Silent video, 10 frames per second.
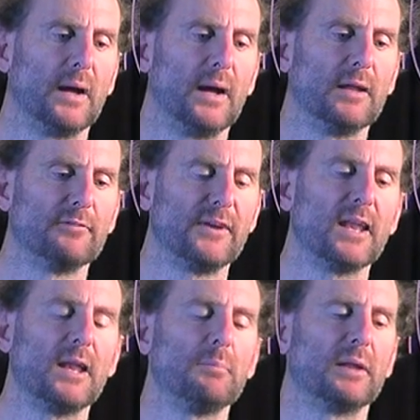
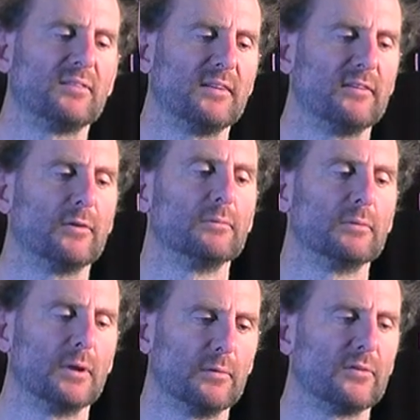infinity plus 0?
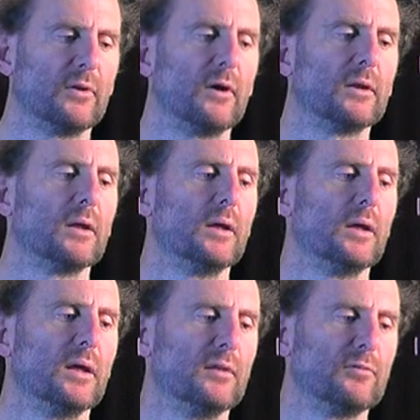No, it's not.
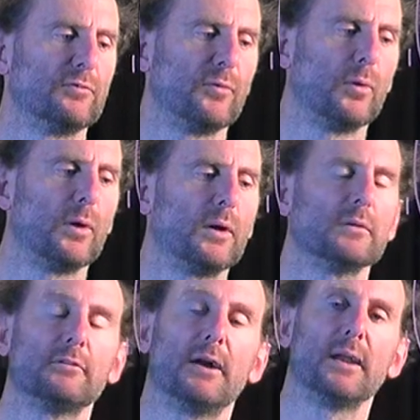Is 4
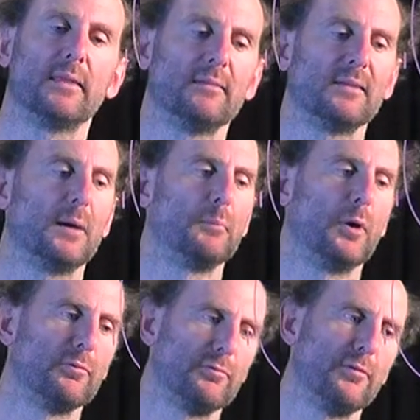greater than the sum
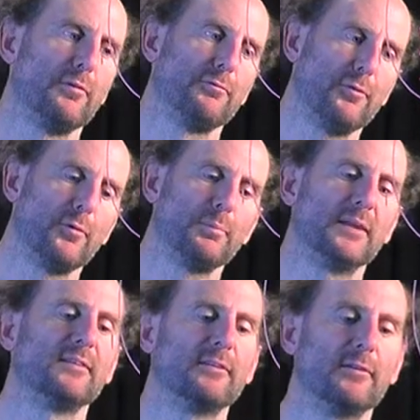of 4 plus
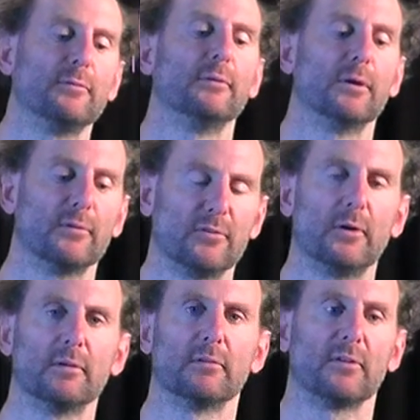0? No, it's not.
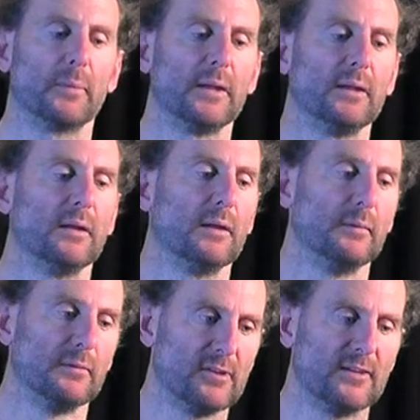So we
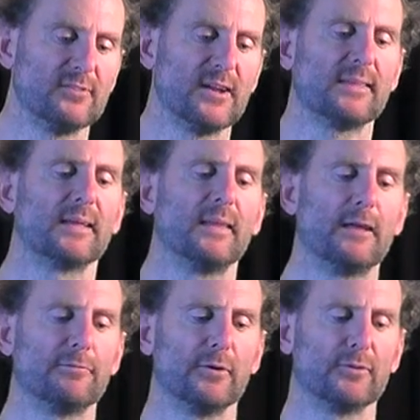change nothing in that
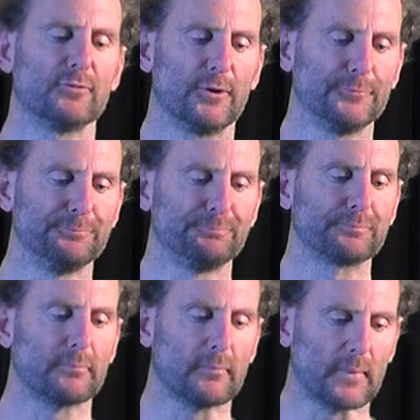first row.
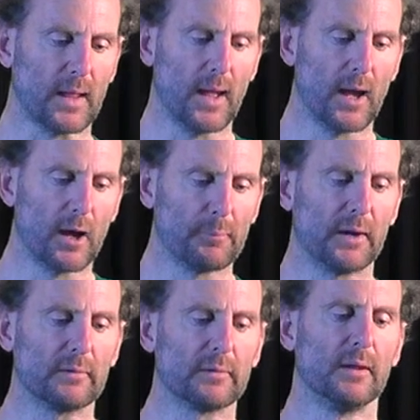How
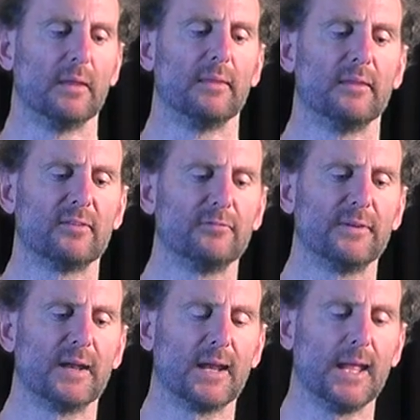about this
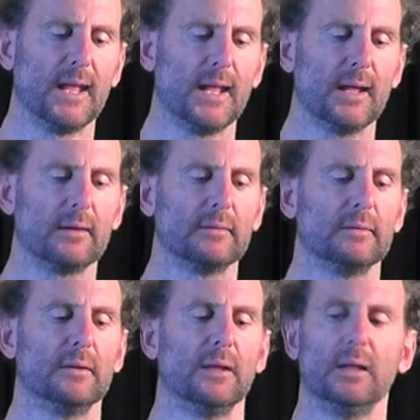infinity here?
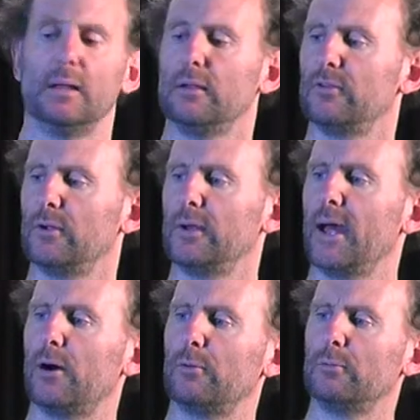So
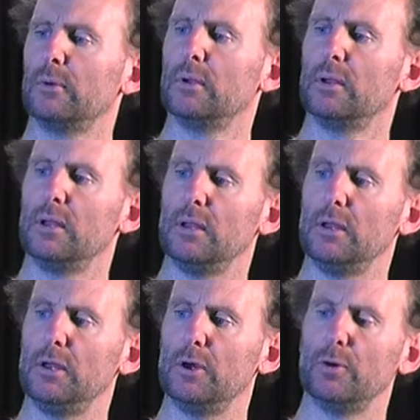now
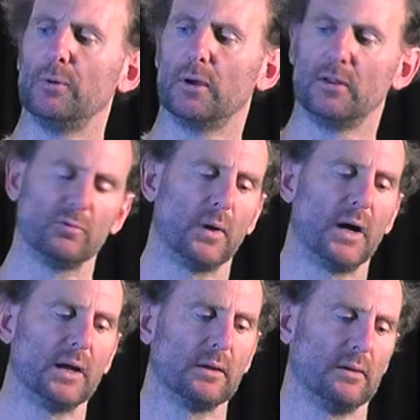u is
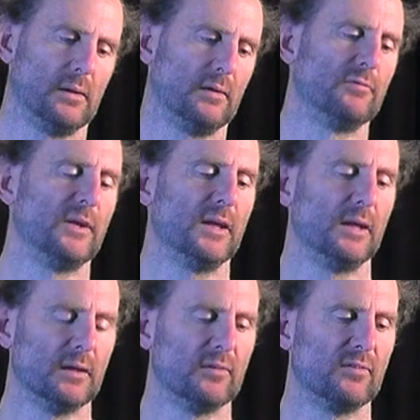1 and v
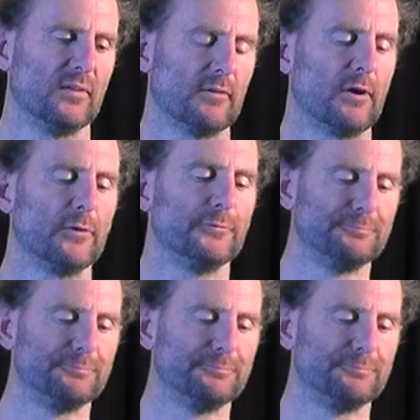is 0.